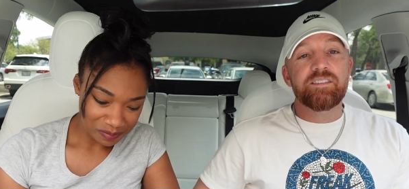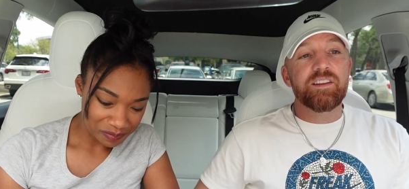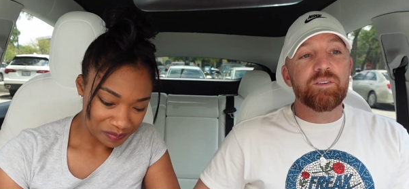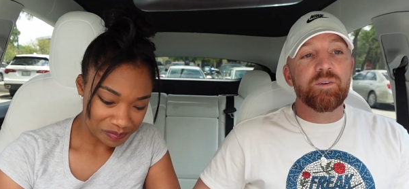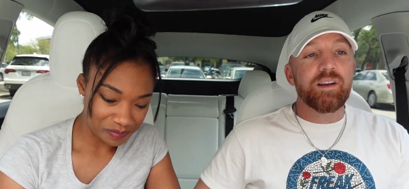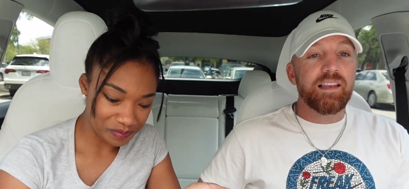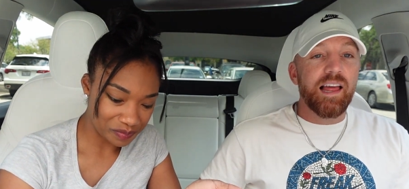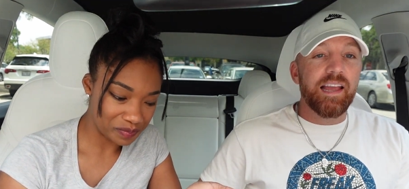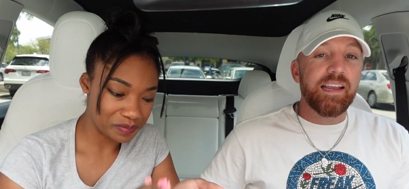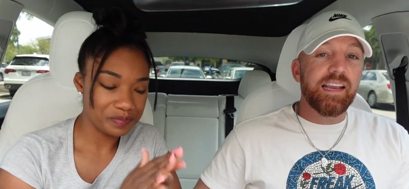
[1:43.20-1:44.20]
Speaker 1: she threw it
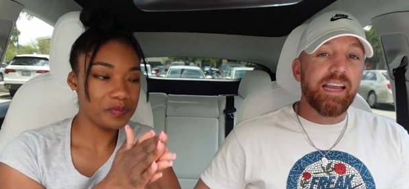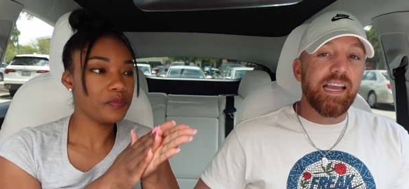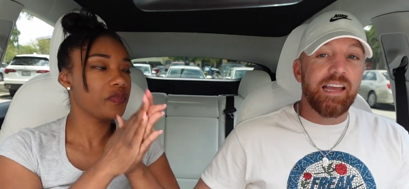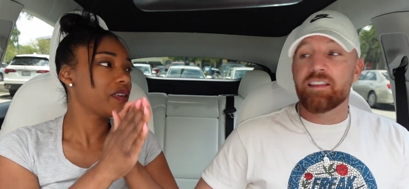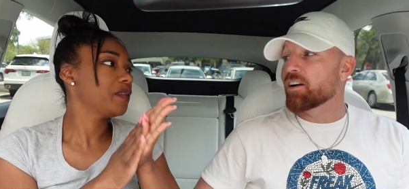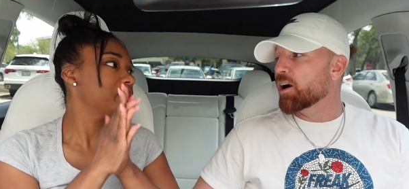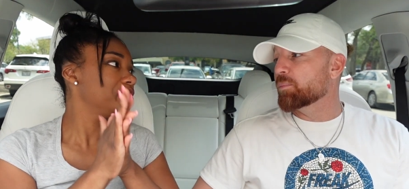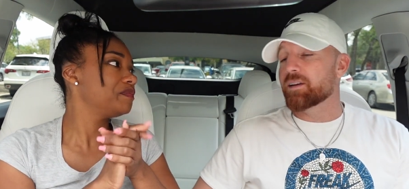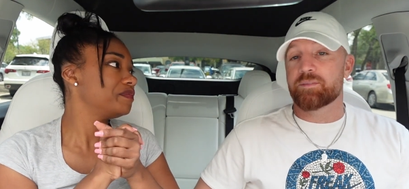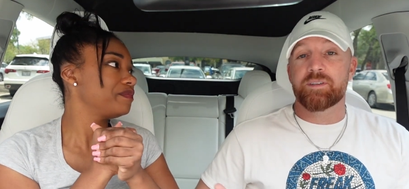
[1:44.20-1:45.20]
like in the
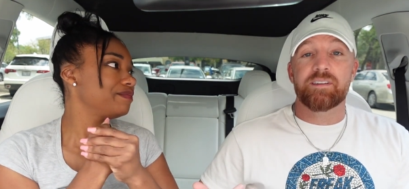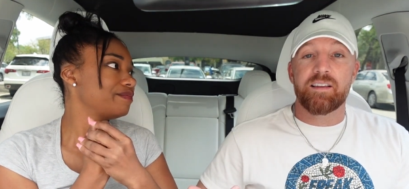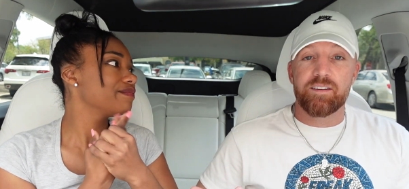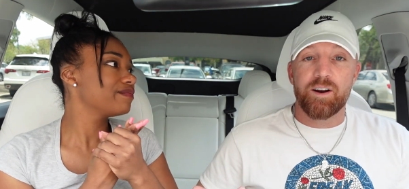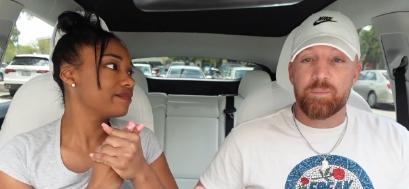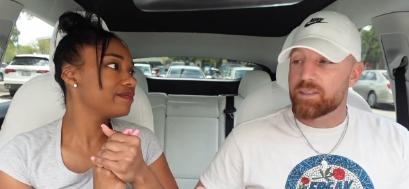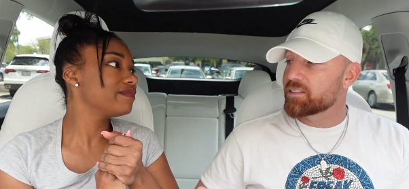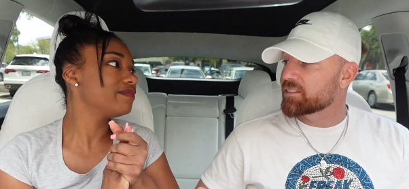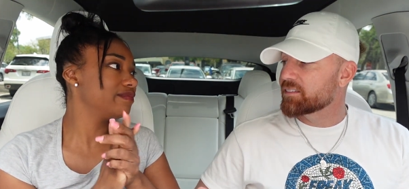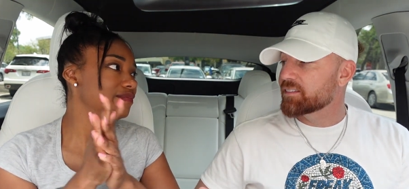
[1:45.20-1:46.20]
garbage and we took out the
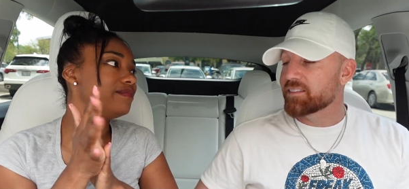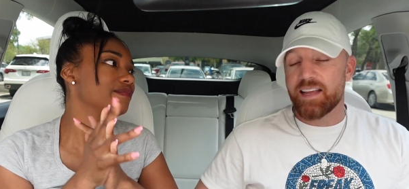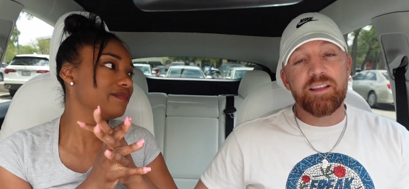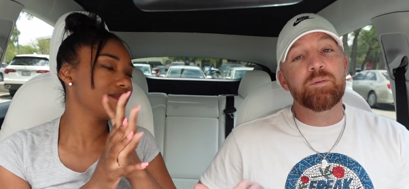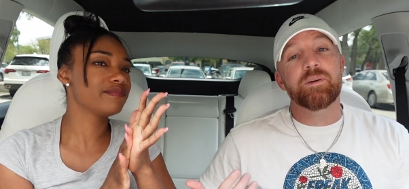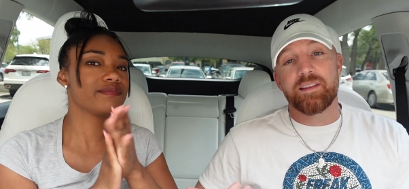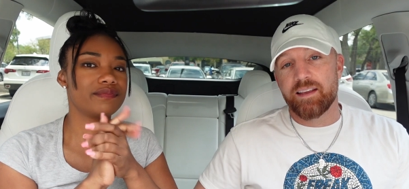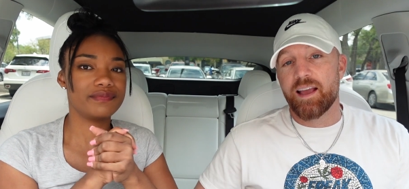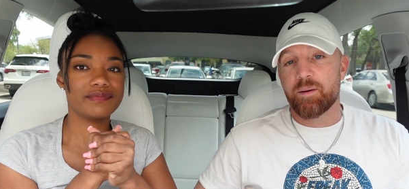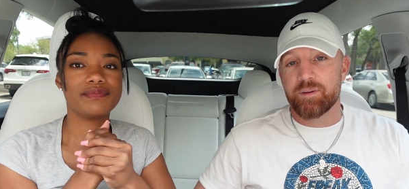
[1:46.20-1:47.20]
garbage. Mm -hmm. That's what we
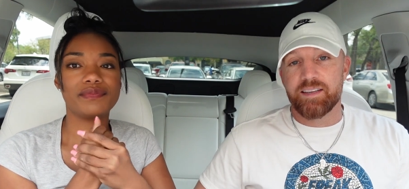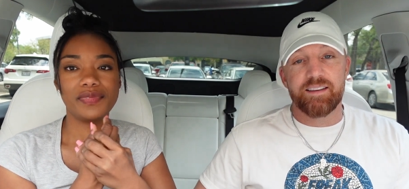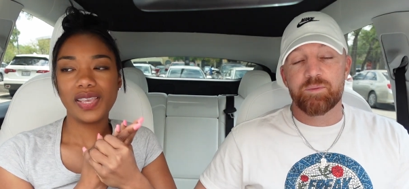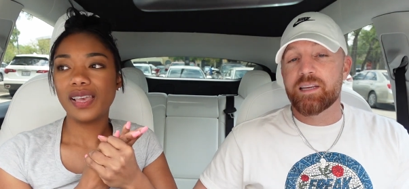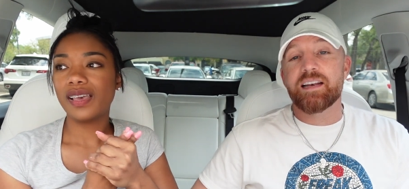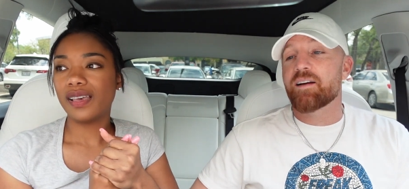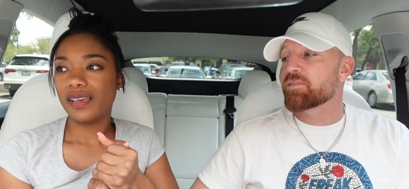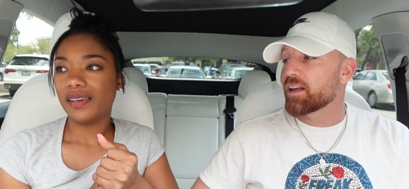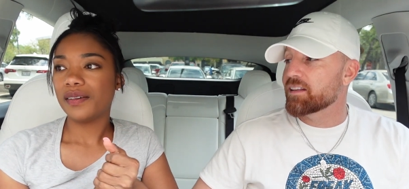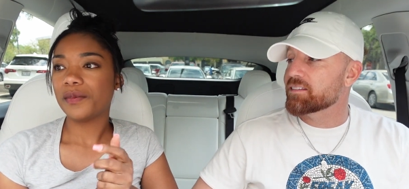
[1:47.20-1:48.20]
think happened because we cannot
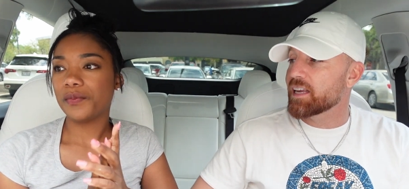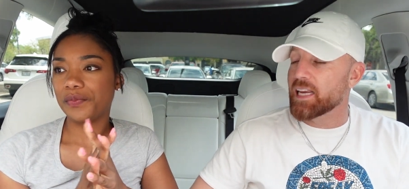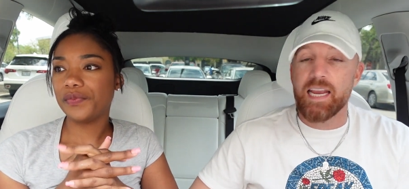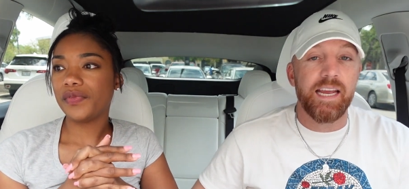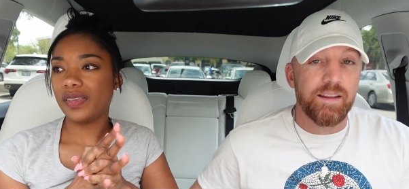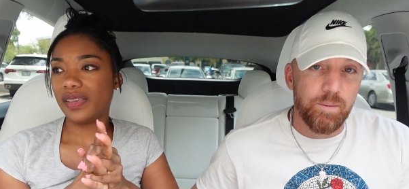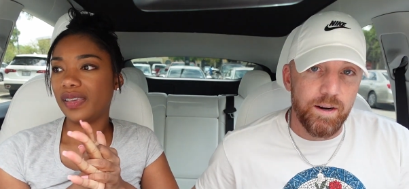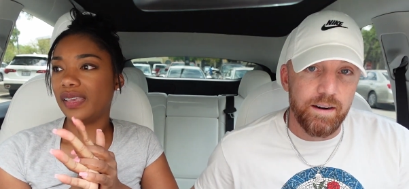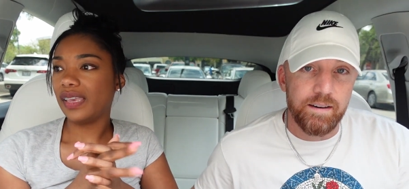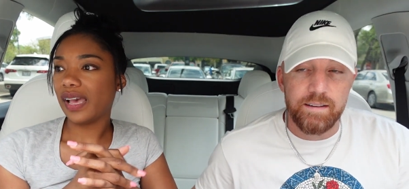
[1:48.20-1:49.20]
find this thing
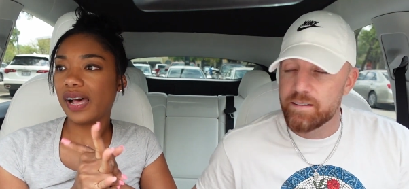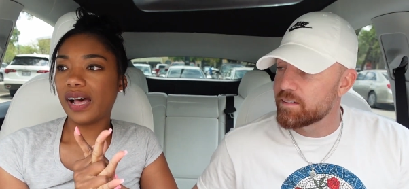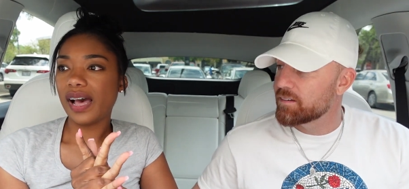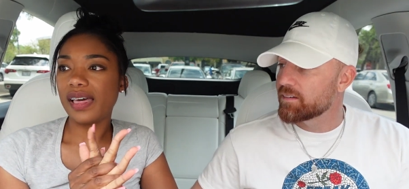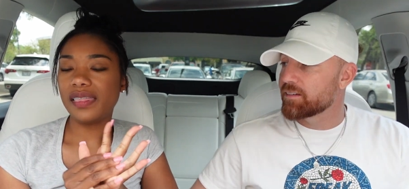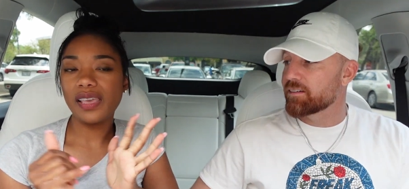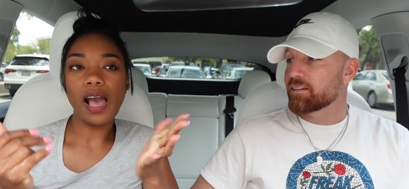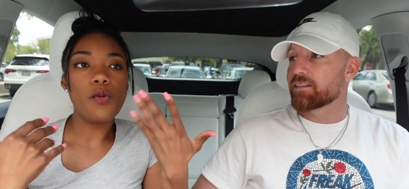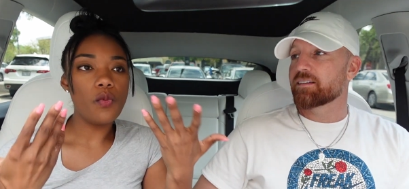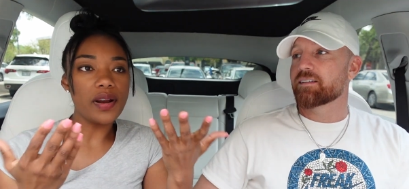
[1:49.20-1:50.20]
anywhere.
Speaker 2: Yeah, I think
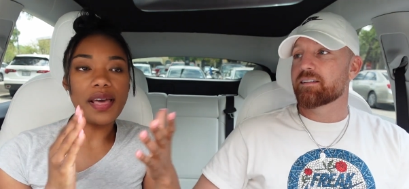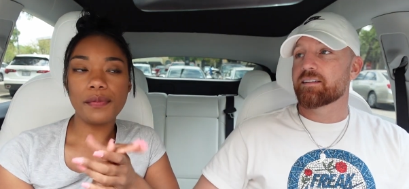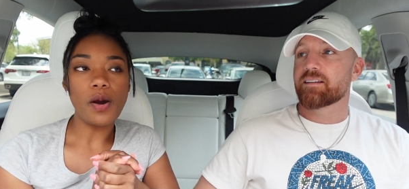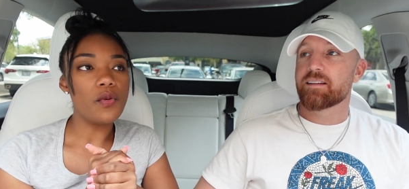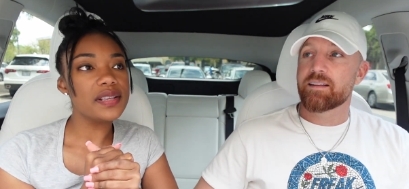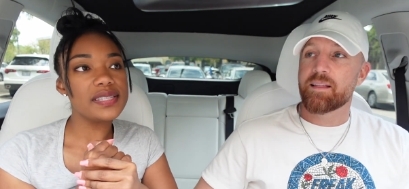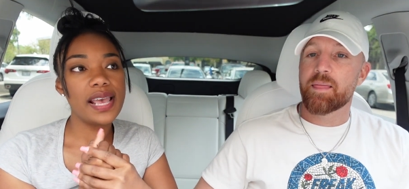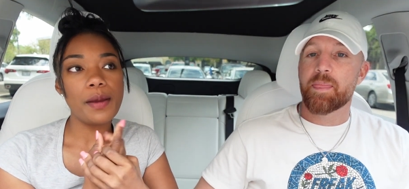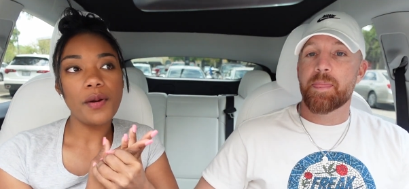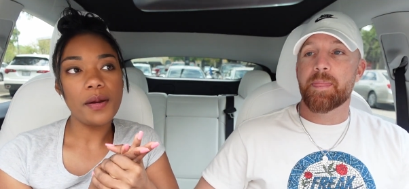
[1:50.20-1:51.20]
I want I, I want to
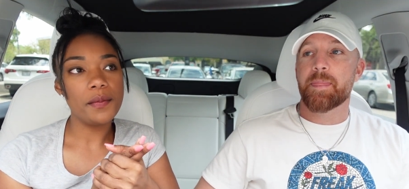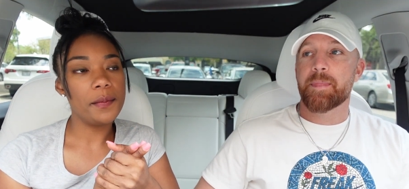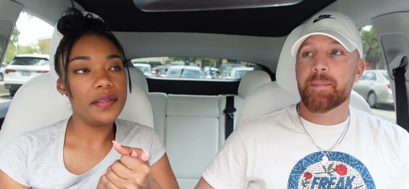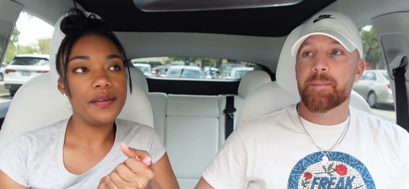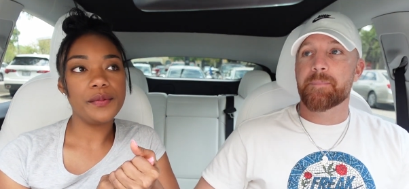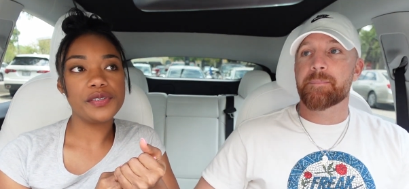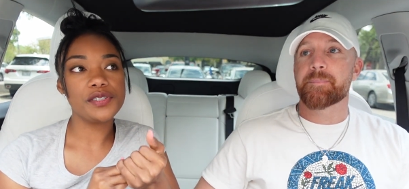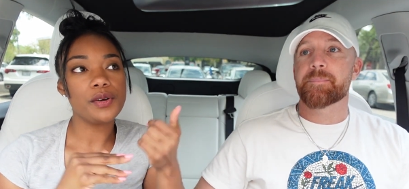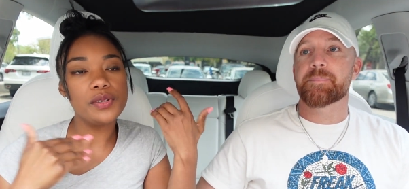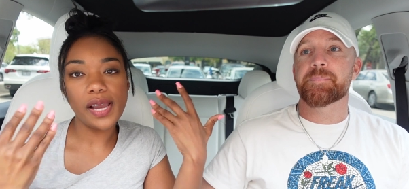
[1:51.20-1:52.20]
say I probably was
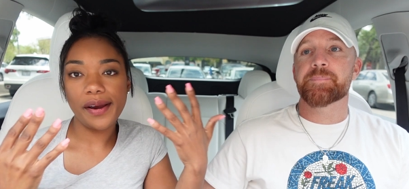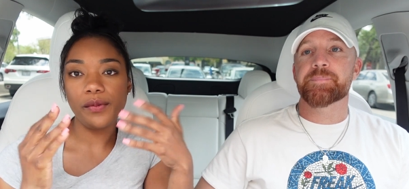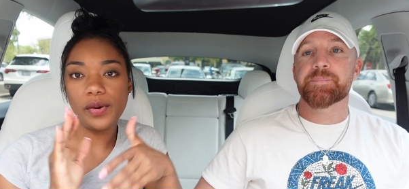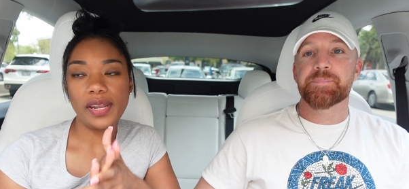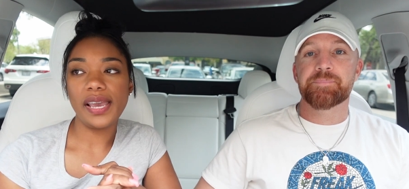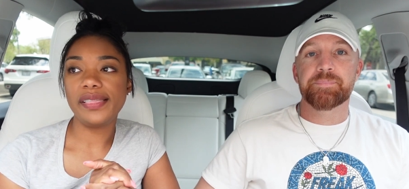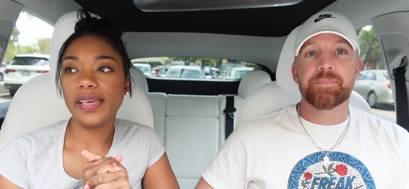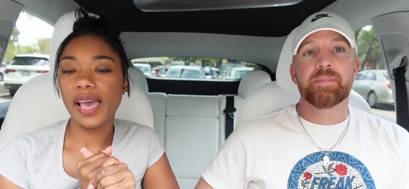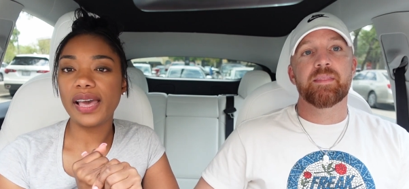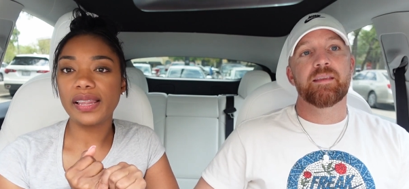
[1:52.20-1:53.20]
so tired one night
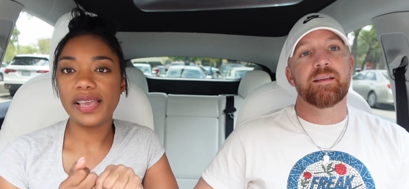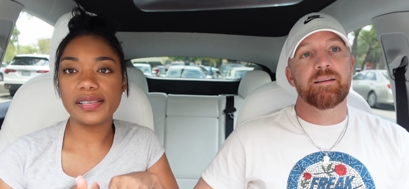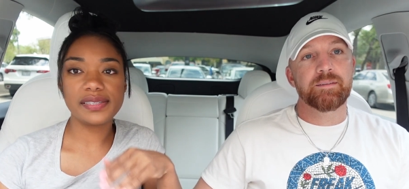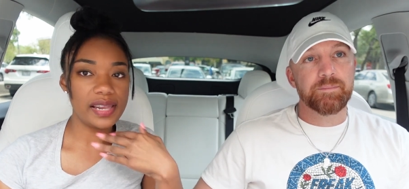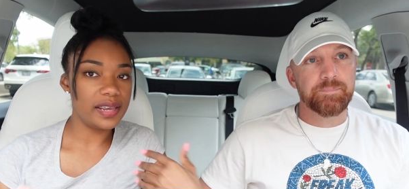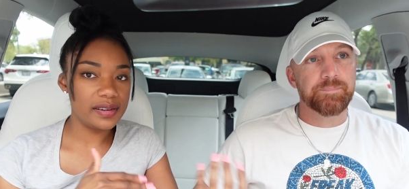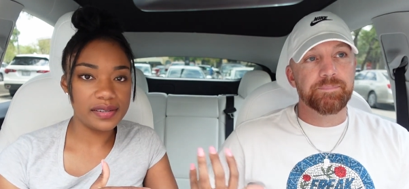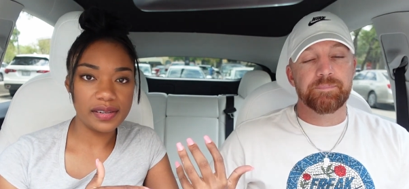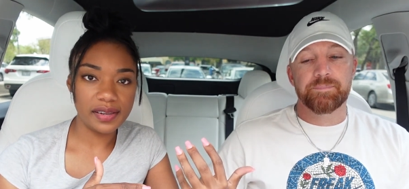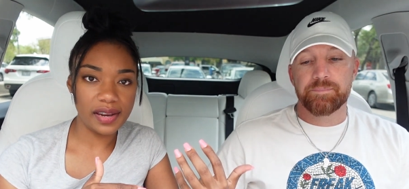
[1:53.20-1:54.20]
that I like set it
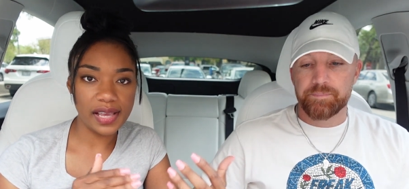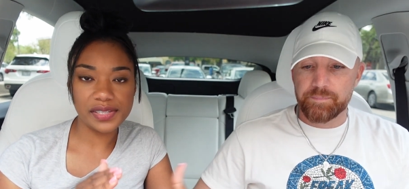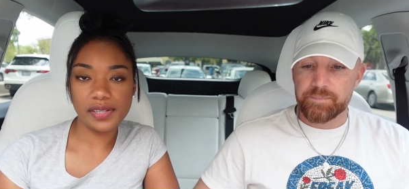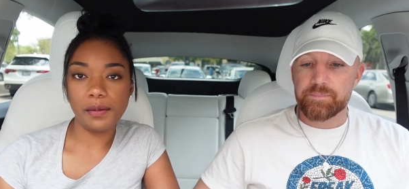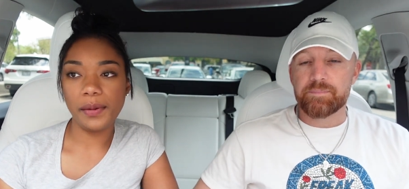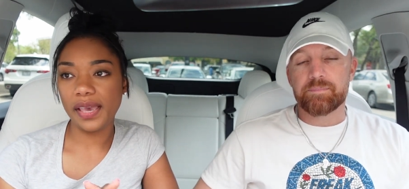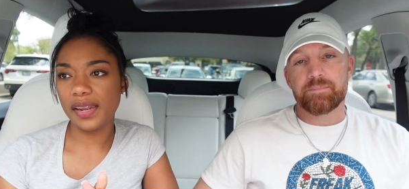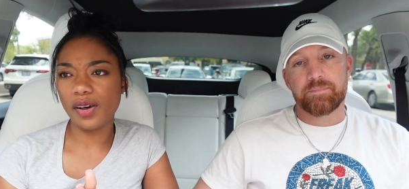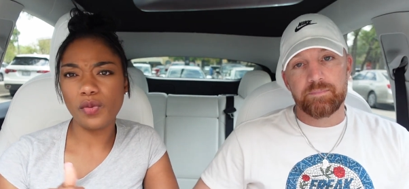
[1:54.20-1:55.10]
next to the bed on